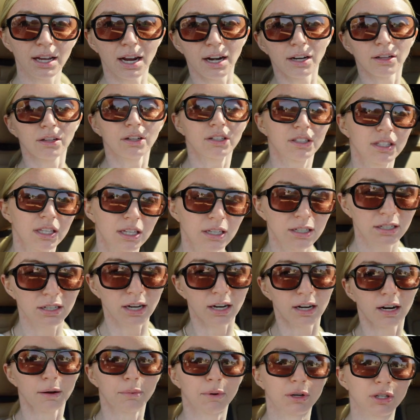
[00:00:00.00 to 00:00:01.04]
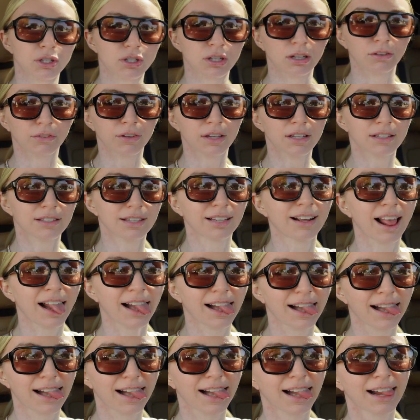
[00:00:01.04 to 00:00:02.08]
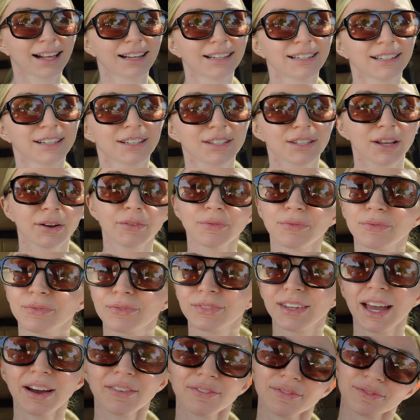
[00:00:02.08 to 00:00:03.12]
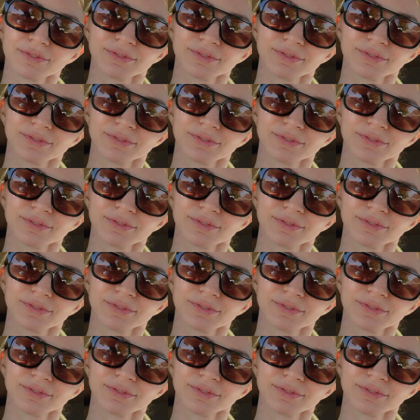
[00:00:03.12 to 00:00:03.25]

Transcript: kind of looks like I got punched in the face. So, yeah.